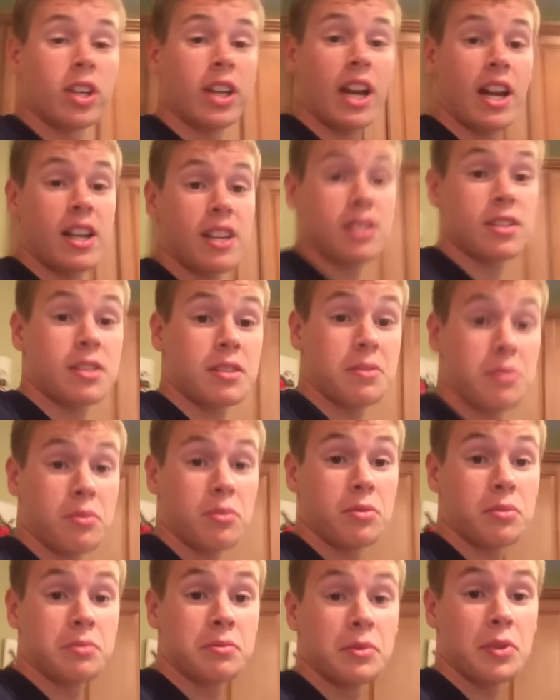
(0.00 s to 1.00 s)
you guys
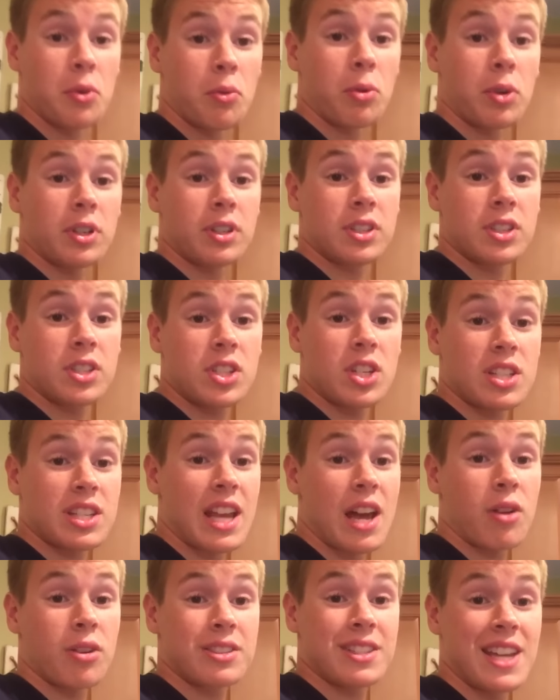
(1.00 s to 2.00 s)
just
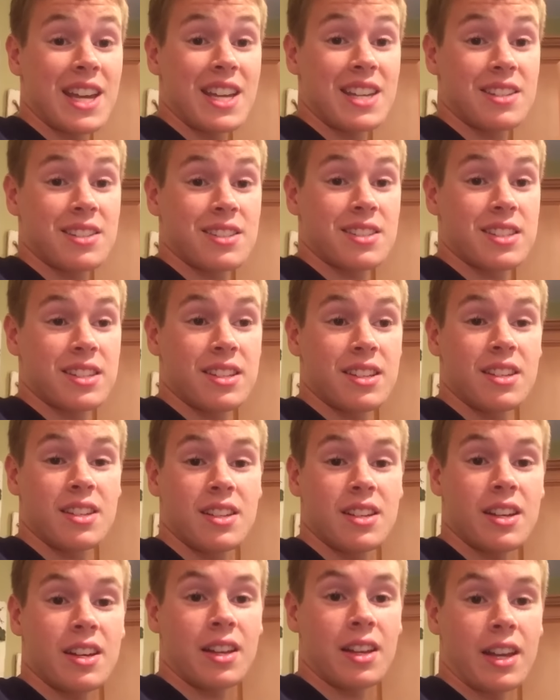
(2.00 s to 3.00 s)
how it tastes
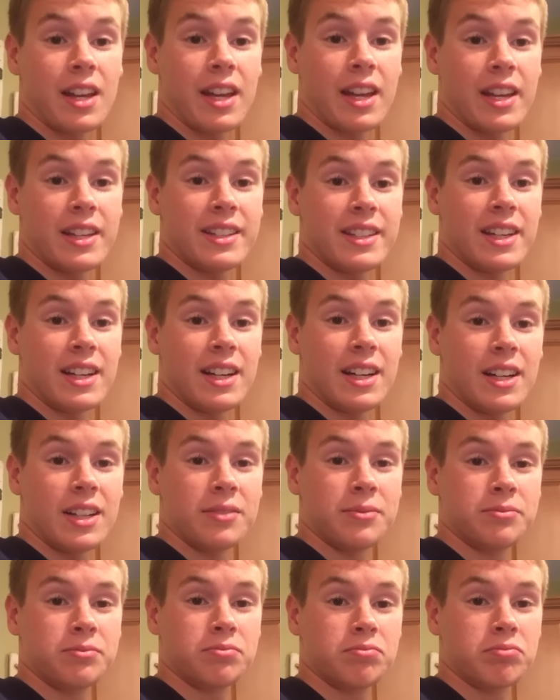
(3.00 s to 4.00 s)
and
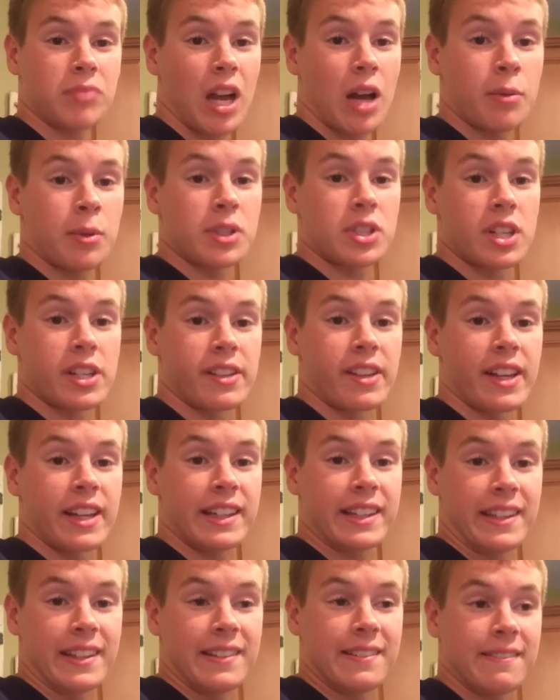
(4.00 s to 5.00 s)
how much I
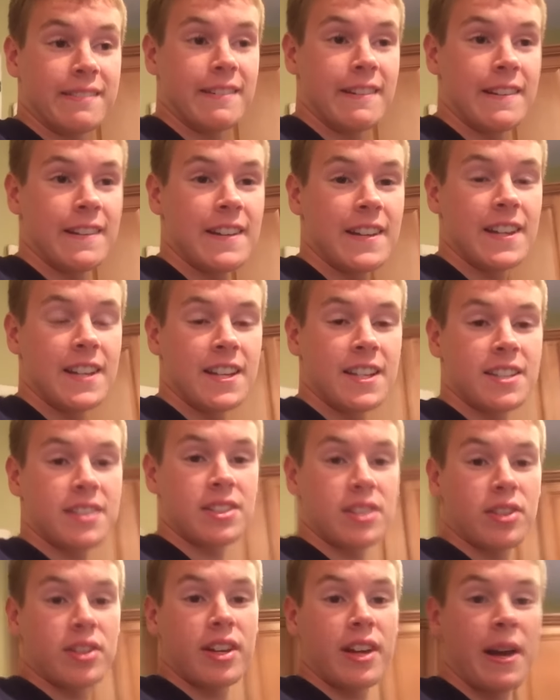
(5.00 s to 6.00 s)
like it.
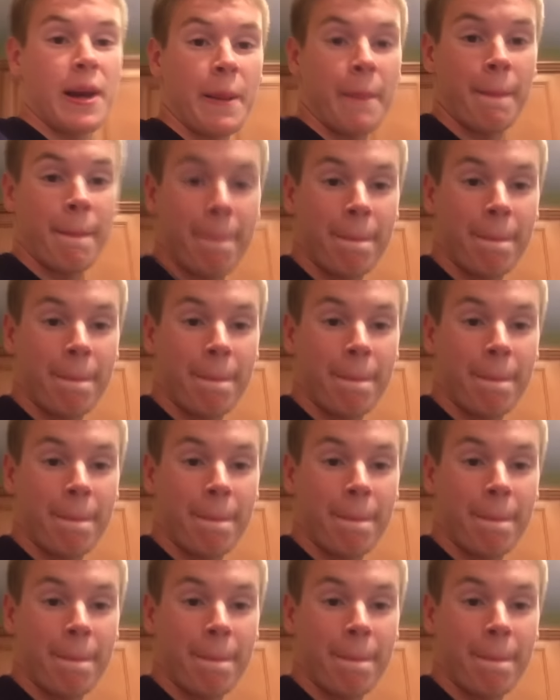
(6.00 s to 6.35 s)
So yeah.